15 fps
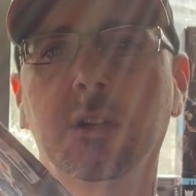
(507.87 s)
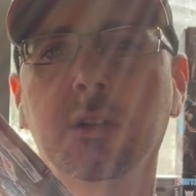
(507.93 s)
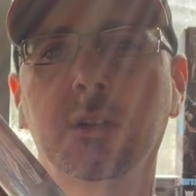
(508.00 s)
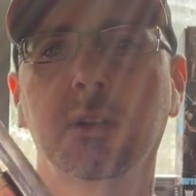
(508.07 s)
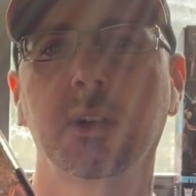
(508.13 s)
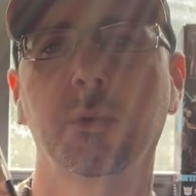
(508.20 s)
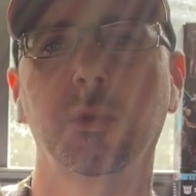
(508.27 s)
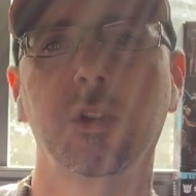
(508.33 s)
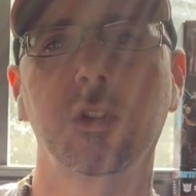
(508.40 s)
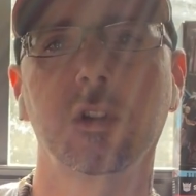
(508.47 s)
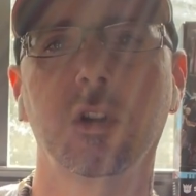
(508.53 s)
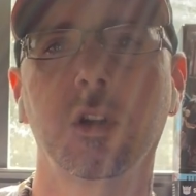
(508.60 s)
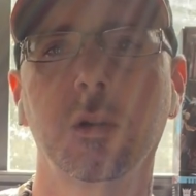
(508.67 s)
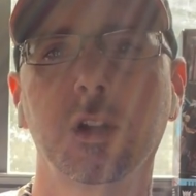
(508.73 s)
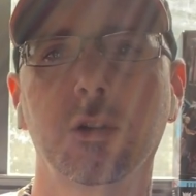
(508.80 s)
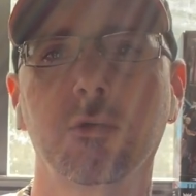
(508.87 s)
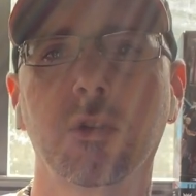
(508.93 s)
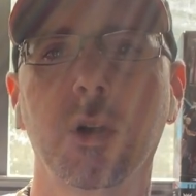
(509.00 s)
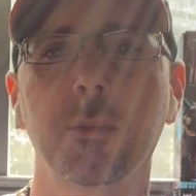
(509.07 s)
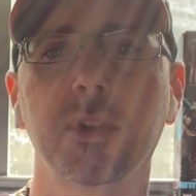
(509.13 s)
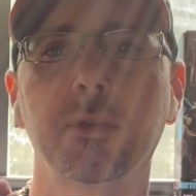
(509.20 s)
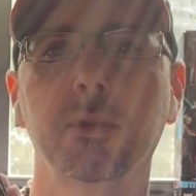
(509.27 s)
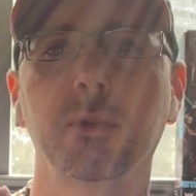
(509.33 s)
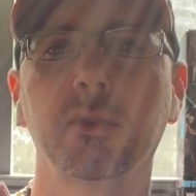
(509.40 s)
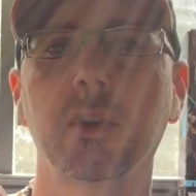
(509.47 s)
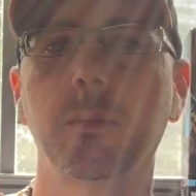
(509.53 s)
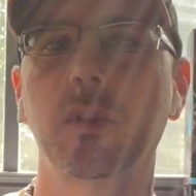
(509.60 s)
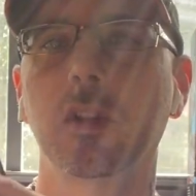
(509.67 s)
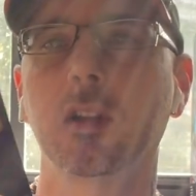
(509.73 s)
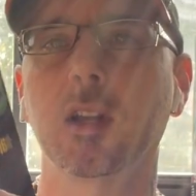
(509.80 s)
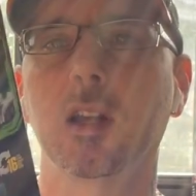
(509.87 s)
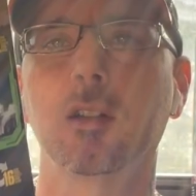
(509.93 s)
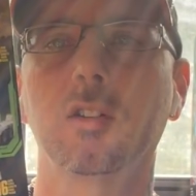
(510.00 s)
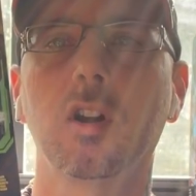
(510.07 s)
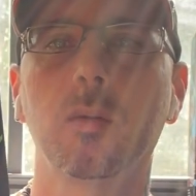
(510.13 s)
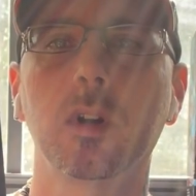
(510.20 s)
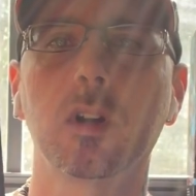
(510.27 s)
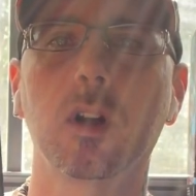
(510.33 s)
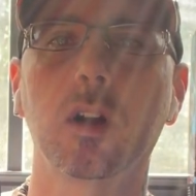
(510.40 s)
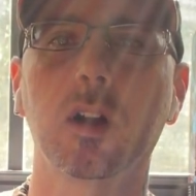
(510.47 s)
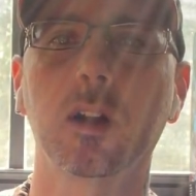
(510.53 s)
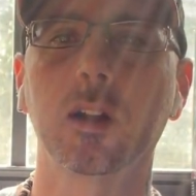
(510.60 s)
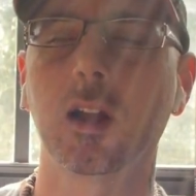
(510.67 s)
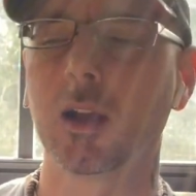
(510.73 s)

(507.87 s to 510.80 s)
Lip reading: like what do they call it, like a rhombus or something kind of going on.